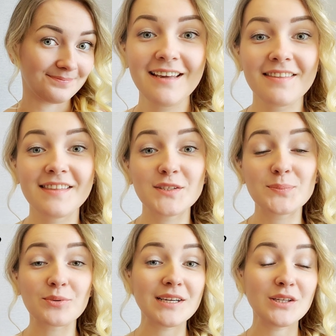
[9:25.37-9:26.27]
The
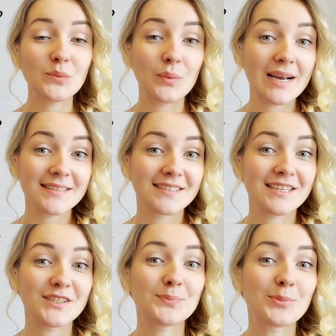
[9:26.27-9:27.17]
spring weather
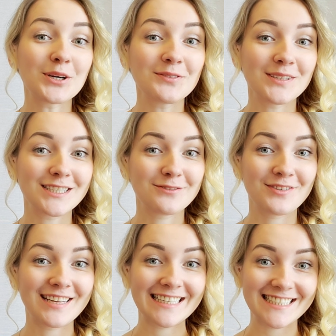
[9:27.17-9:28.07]
is perfect for
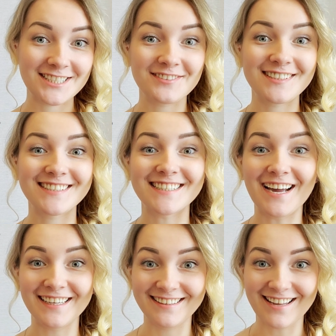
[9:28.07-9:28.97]
the activities
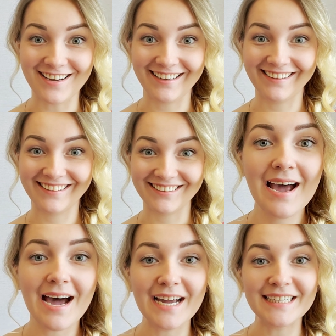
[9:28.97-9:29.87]
I like.
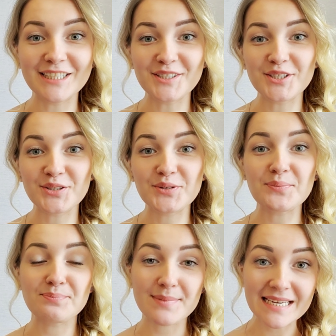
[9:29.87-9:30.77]
I can do
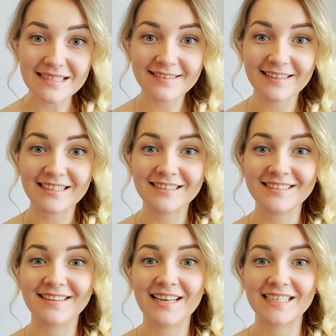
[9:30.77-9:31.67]
many things
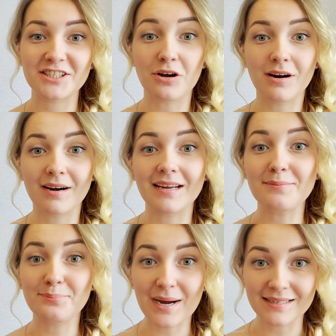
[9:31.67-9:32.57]
that are
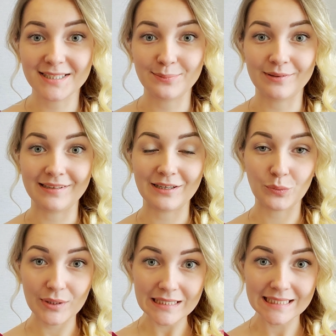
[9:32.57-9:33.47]
impossible
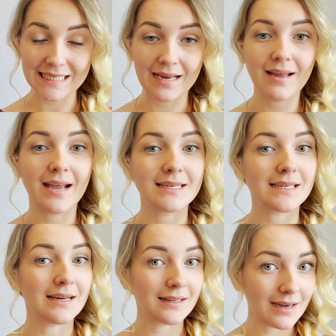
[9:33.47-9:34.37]
in winter and
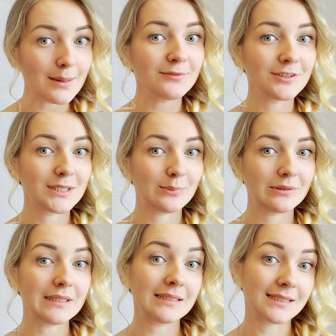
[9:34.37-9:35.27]

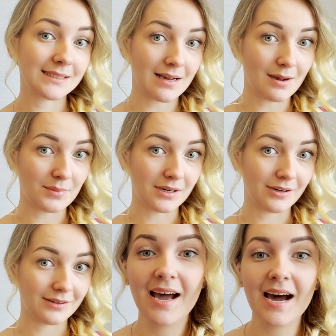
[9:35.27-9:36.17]
uncomfortable in
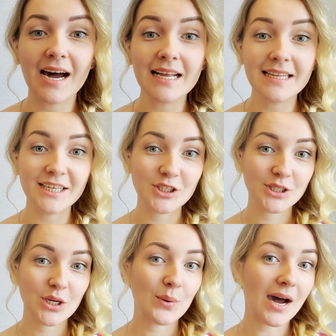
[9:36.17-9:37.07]
summer. I like to
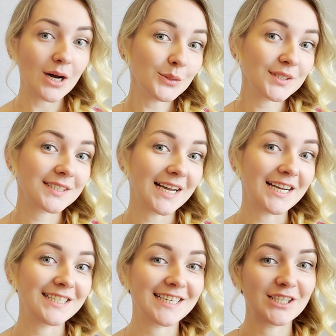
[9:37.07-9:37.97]
go
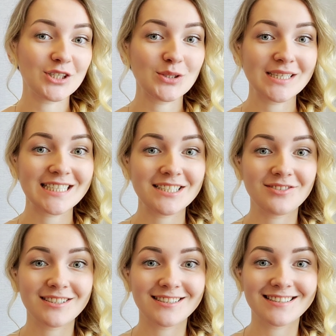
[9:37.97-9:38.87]
outside and do
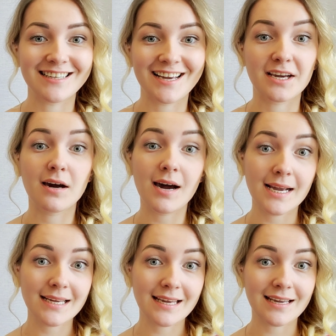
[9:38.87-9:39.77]
activities like
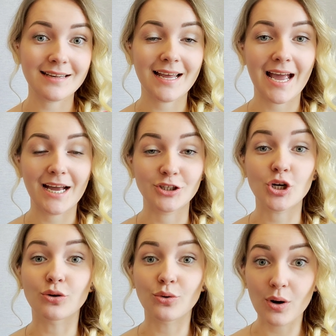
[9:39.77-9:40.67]
hiking and
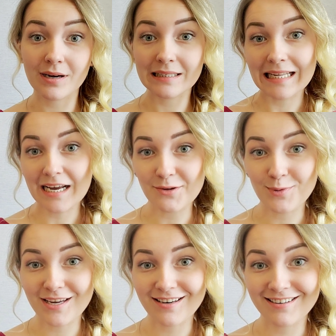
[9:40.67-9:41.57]
rock
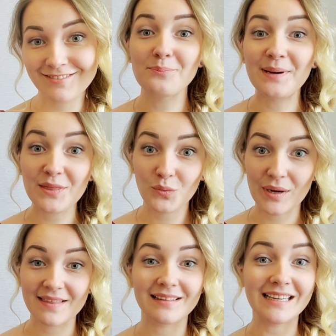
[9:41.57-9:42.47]
climbing. By the
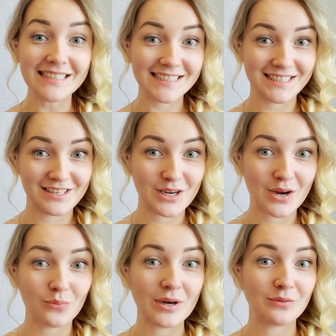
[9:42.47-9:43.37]
way, the last
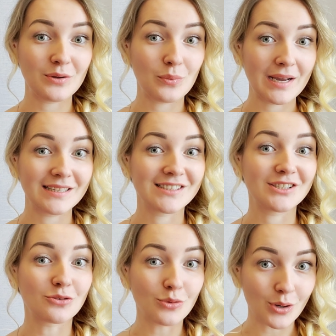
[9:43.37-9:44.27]
year when we went
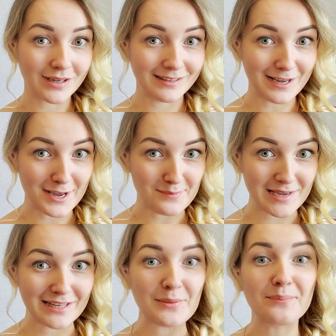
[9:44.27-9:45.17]
rock
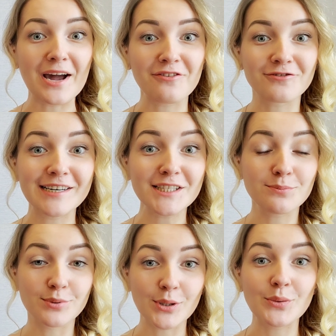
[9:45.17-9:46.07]
climbing, my friend
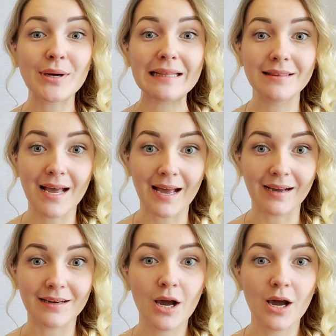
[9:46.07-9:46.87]
broke a leg.